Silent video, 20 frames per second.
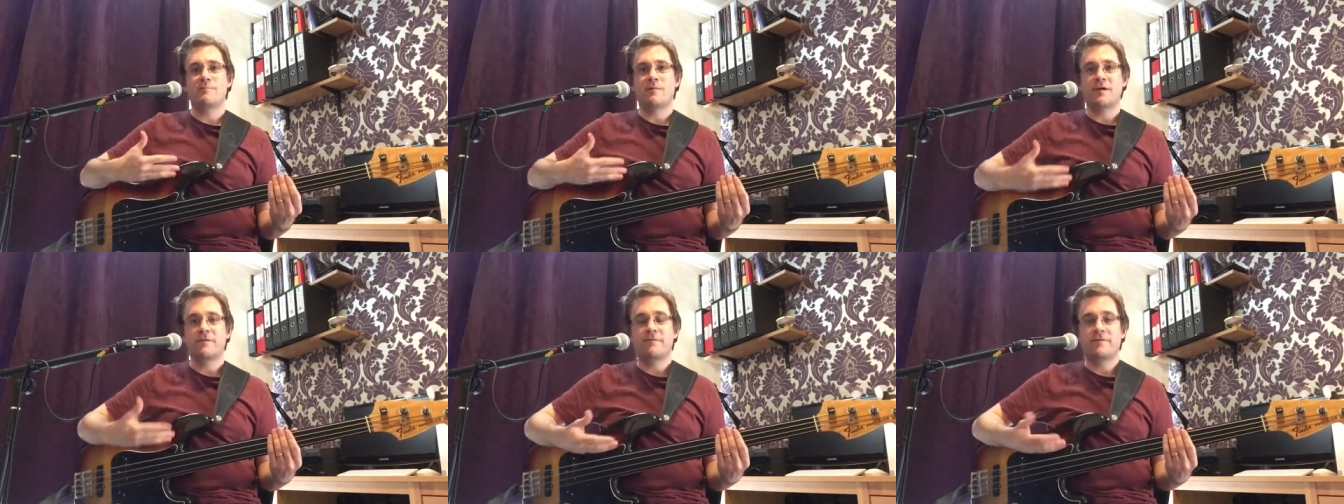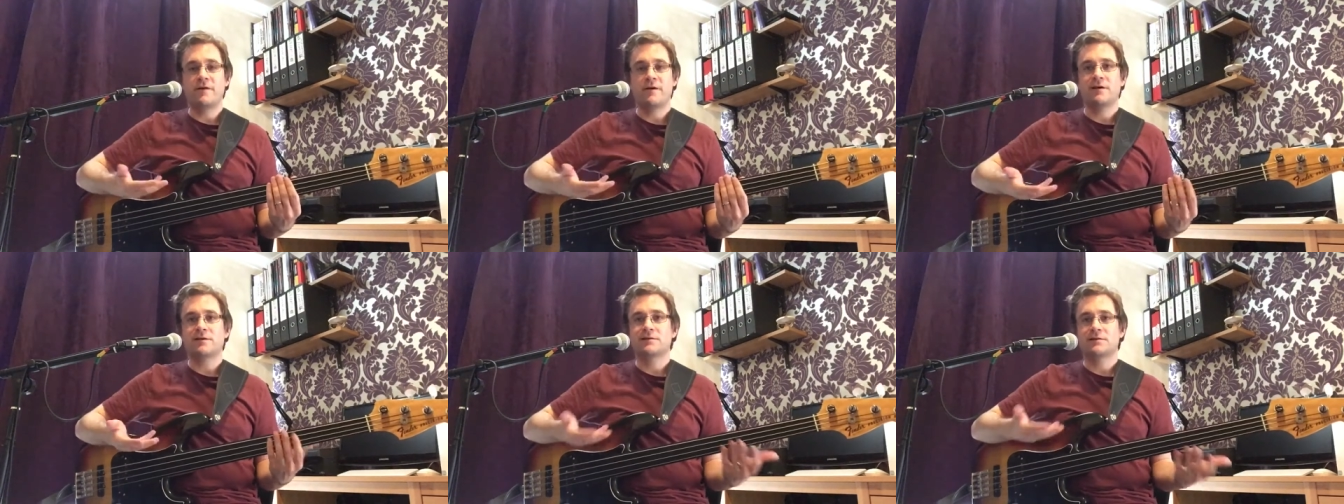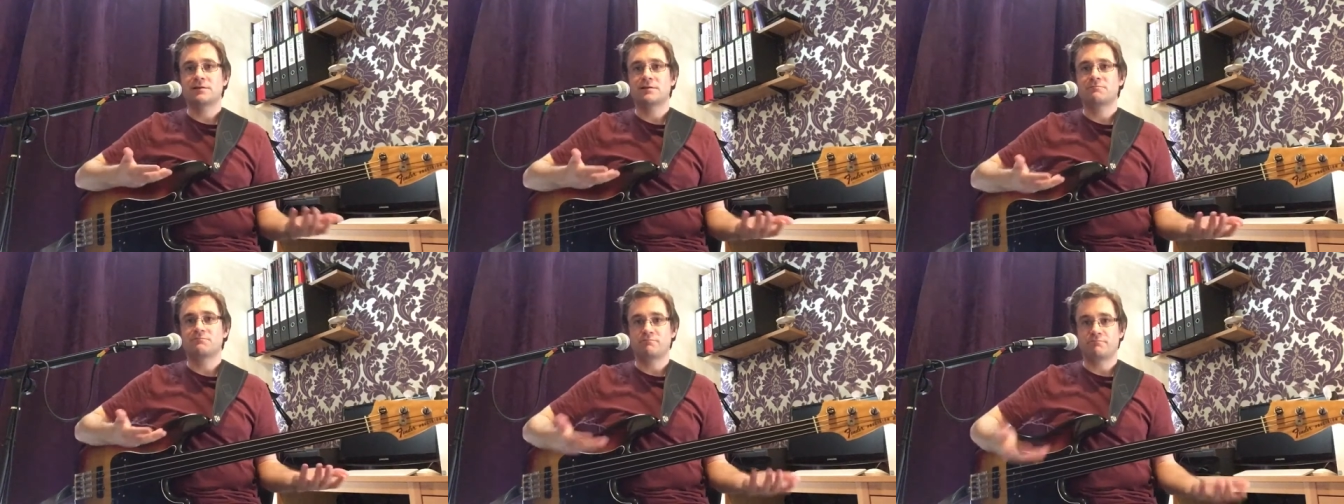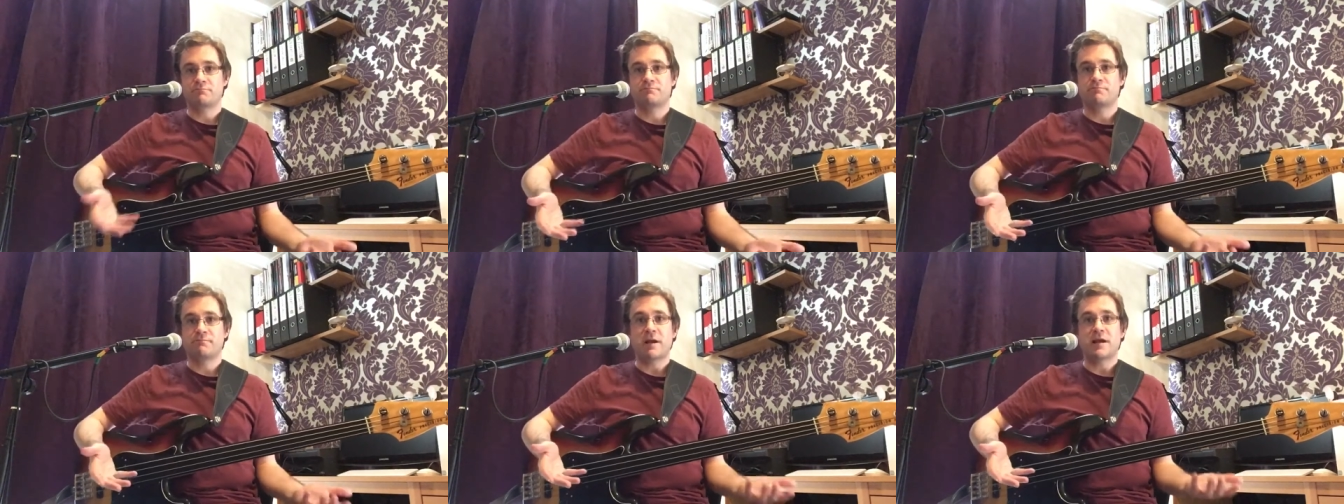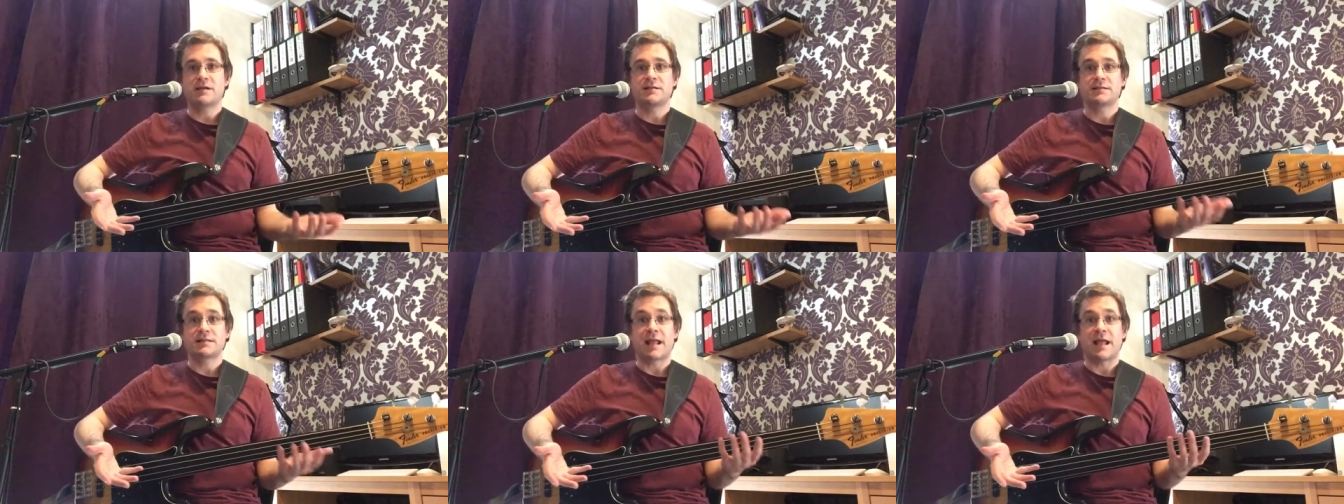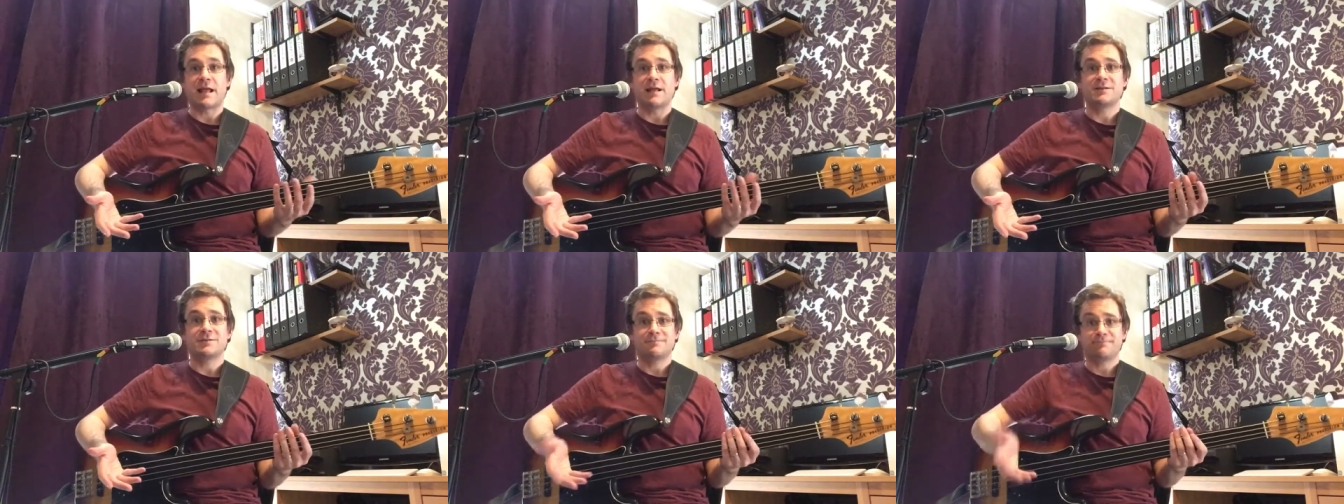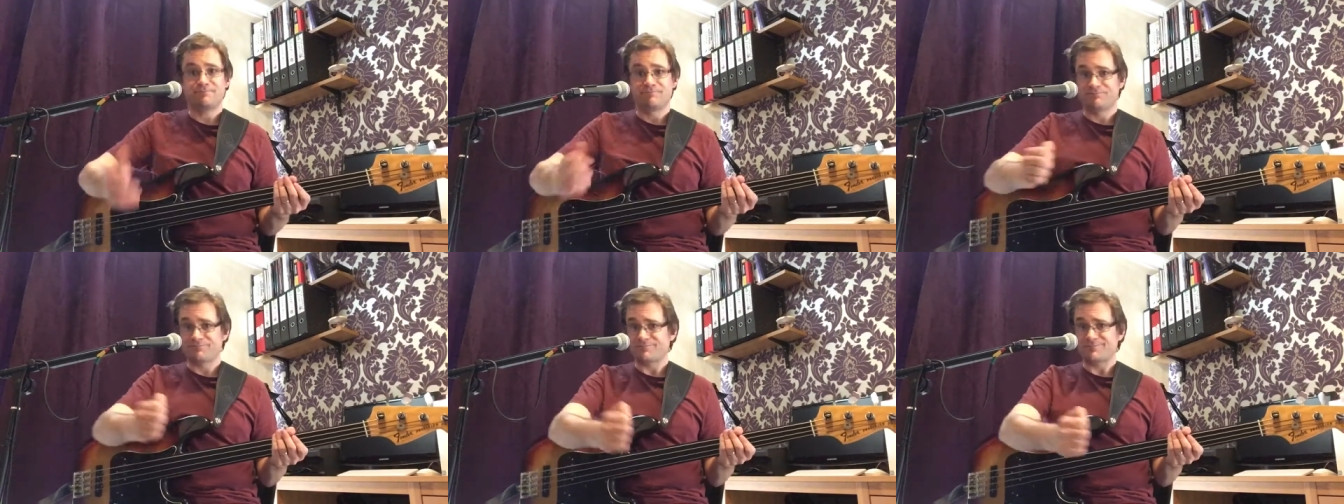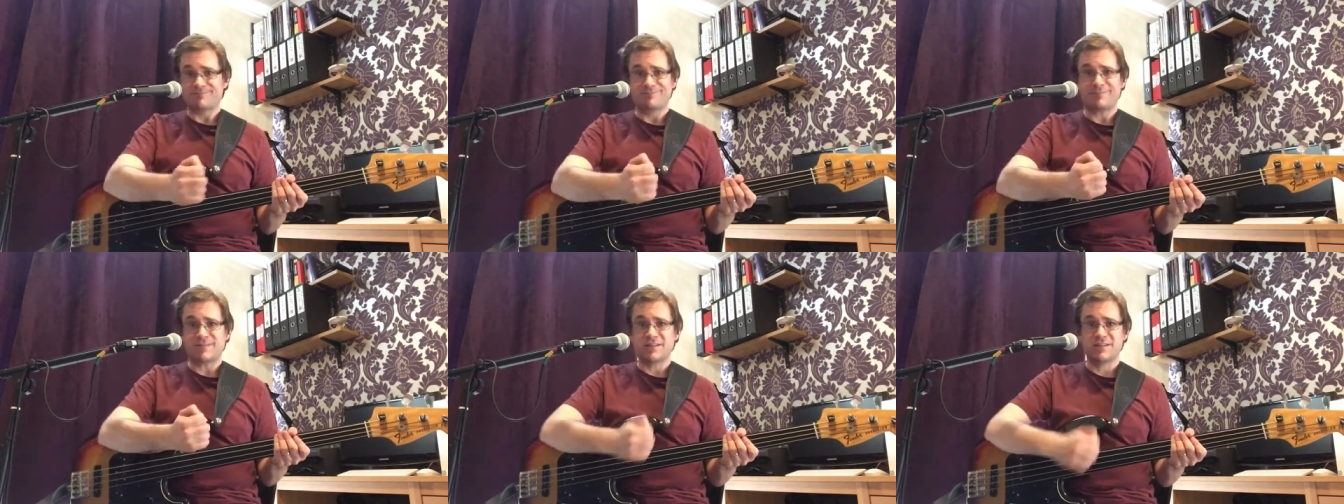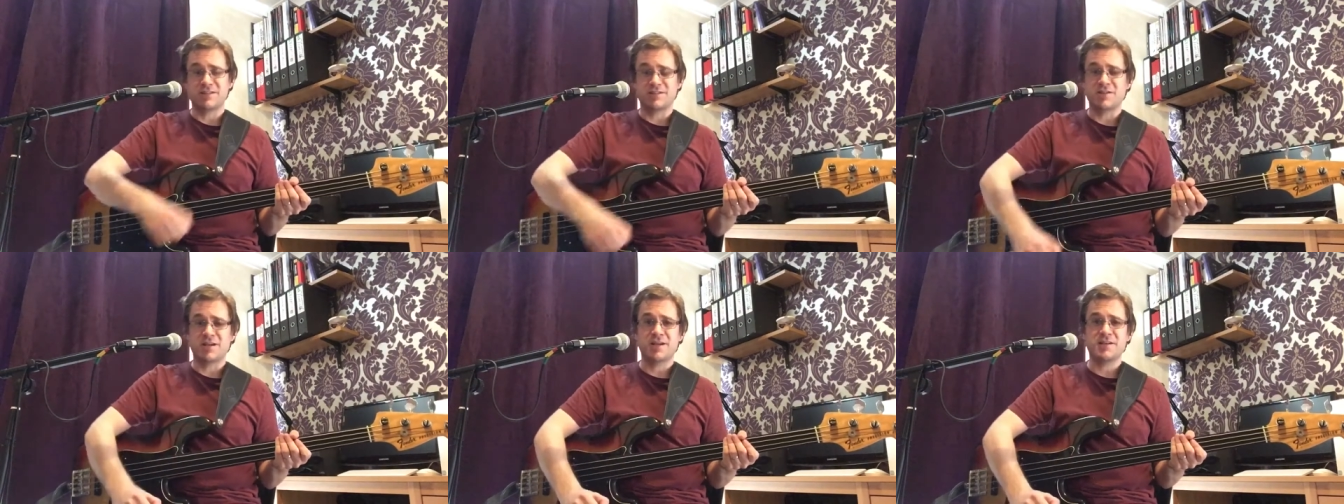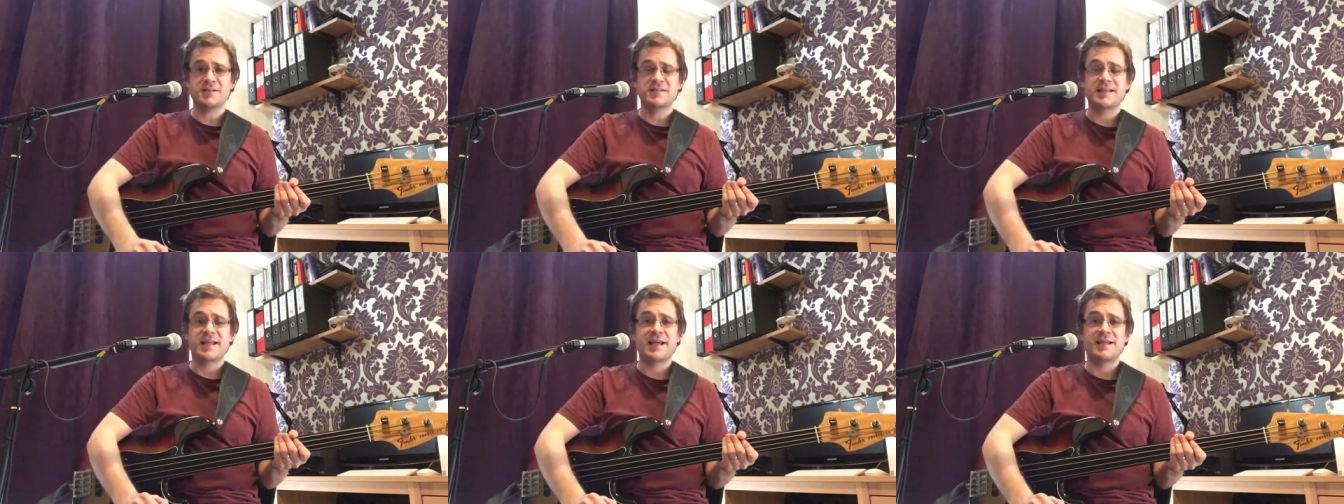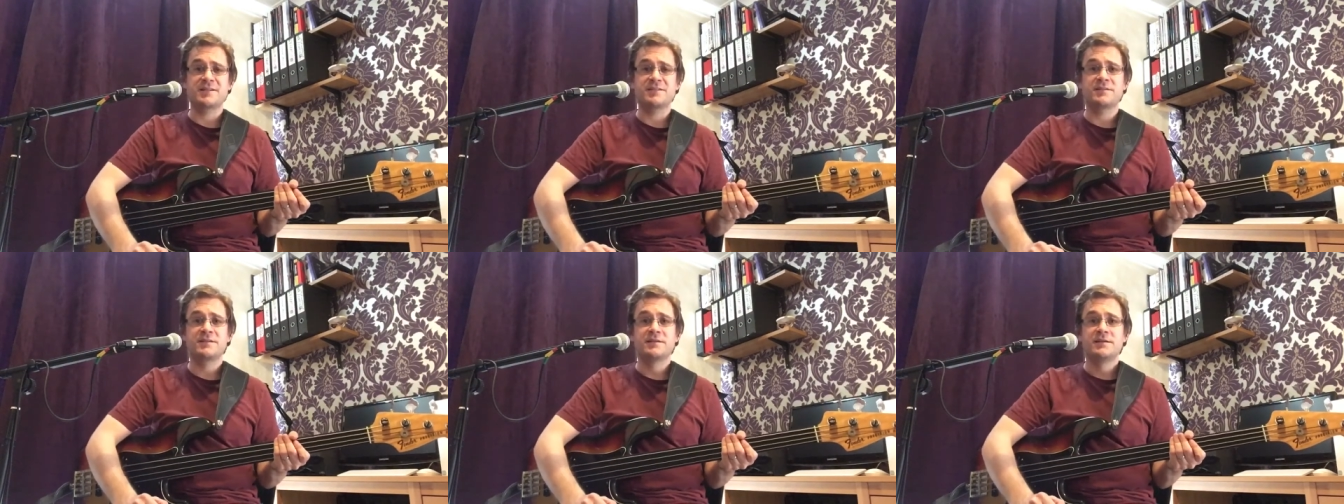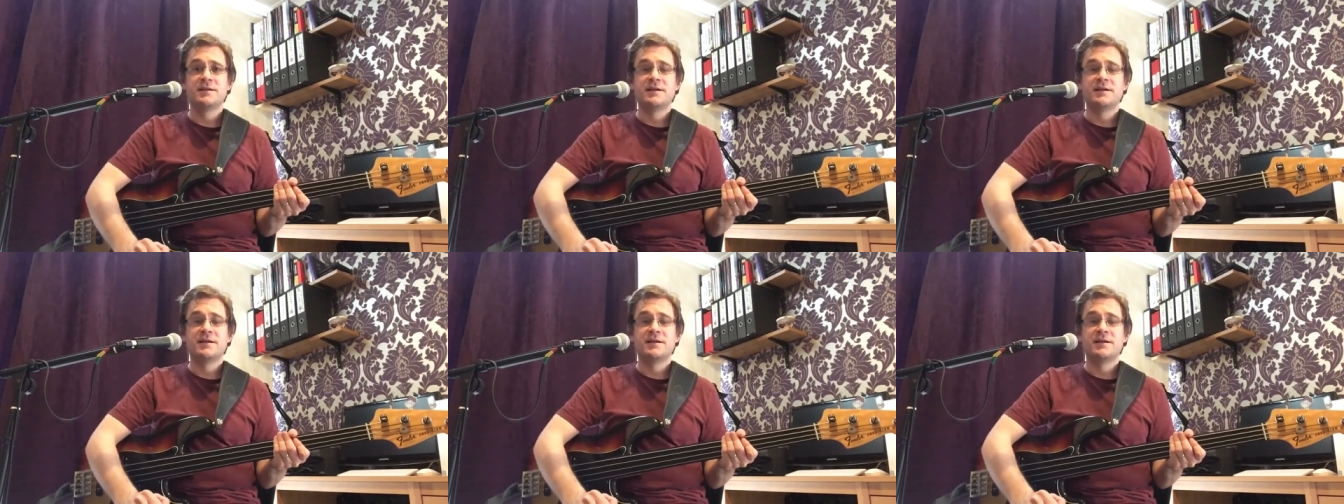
first guitar stand,